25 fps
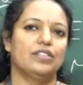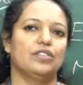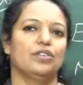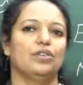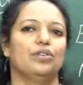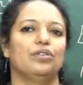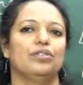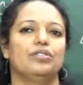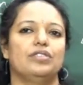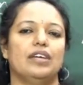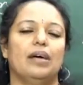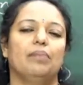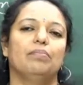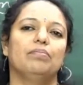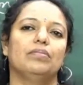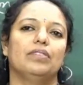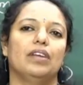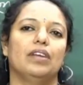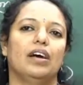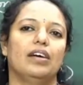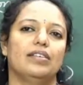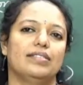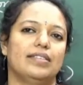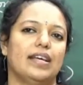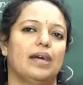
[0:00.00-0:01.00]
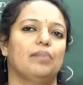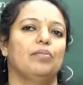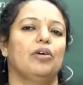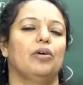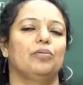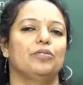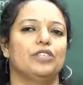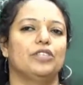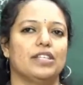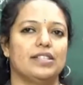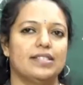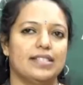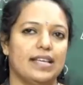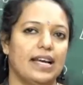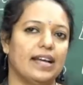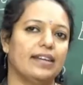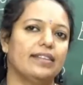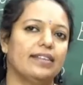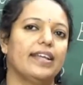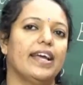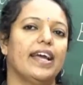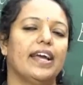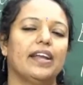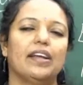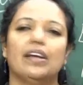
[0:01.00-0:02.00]
So some options
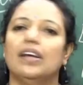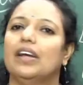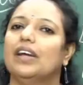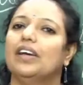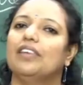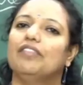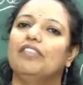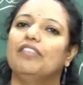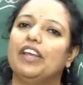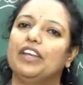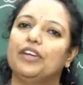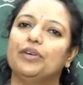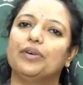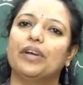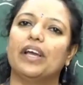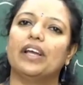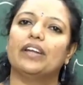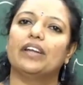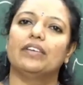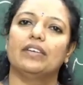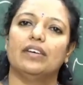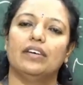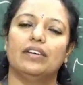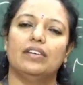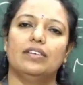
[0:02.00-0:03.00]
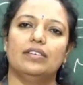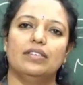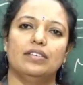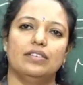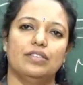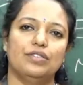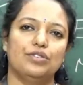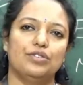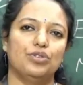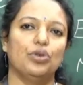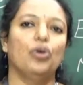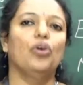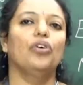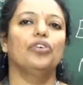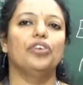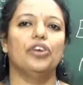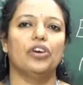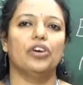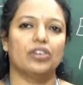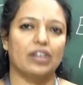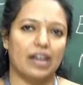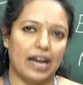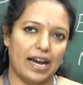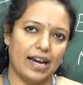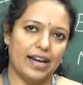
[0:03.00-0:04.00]
are there where you can store
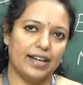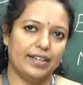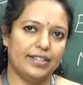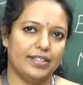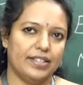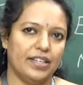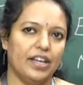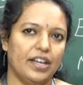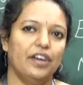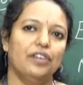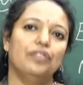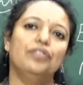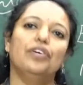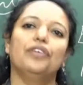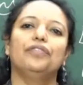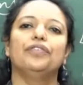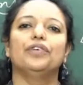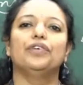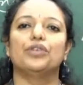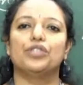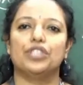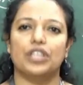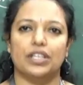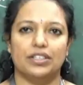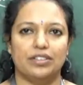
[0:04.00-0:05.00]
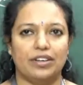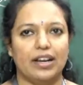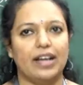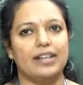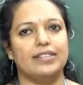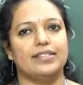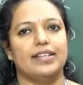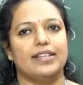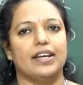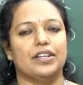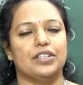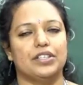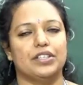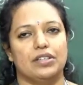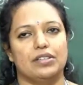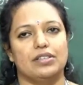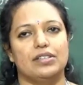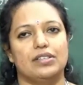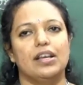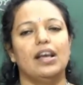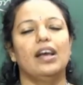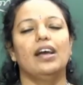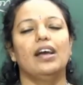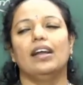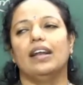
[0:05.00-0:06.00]
your cards for future
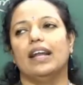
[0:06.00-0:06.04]
transactions,